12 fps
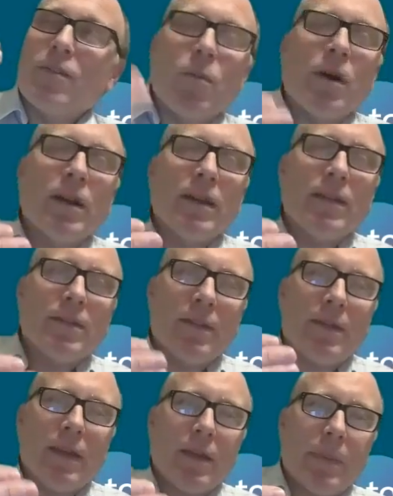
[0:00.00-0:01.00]
one is to
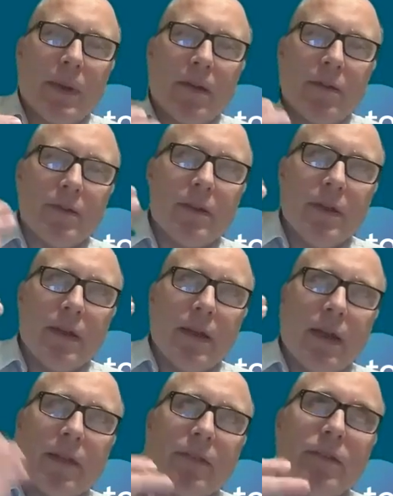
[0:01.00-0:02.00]
think about,
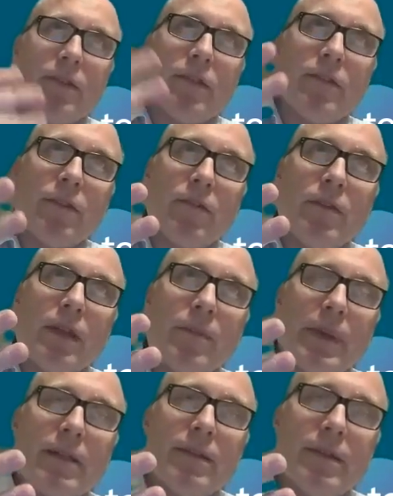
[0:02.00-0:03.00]
has the
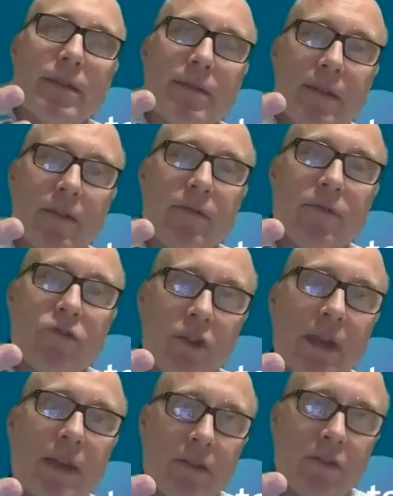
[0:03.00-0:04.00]
dystonia pattern itself
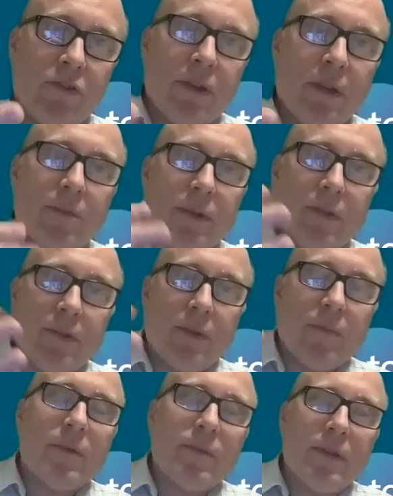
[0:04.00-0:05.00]
changed? Because
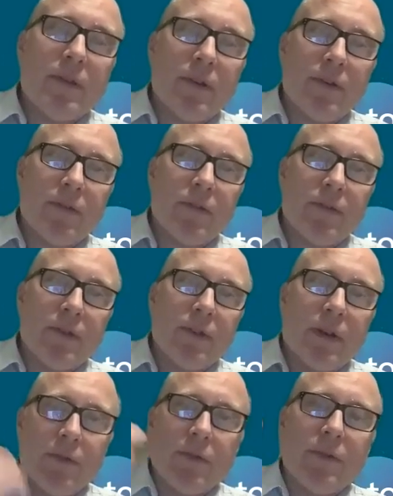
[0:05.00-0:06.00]
sometimes it does over
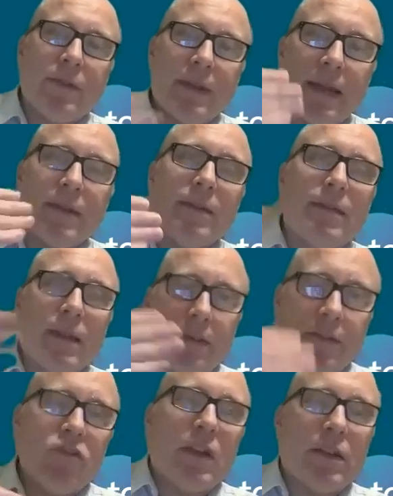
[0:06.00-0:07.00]
time. So a standard set of
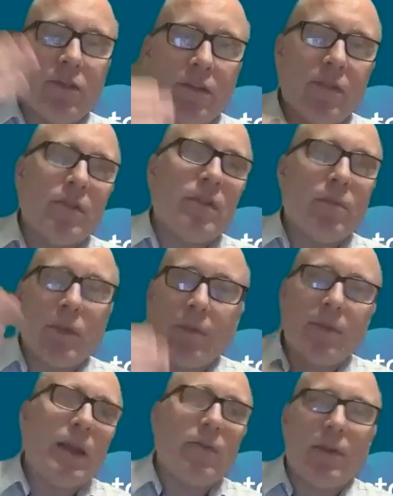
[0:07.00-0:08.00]
injections that somebody's
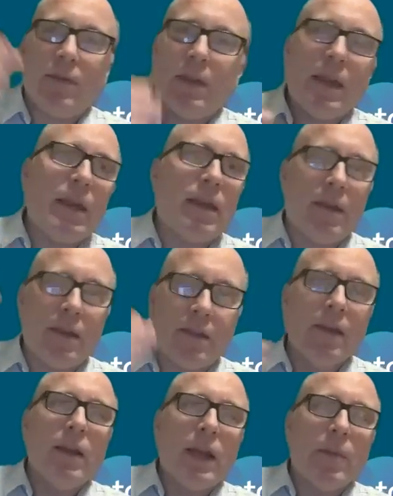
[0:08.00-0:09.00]
been having for years and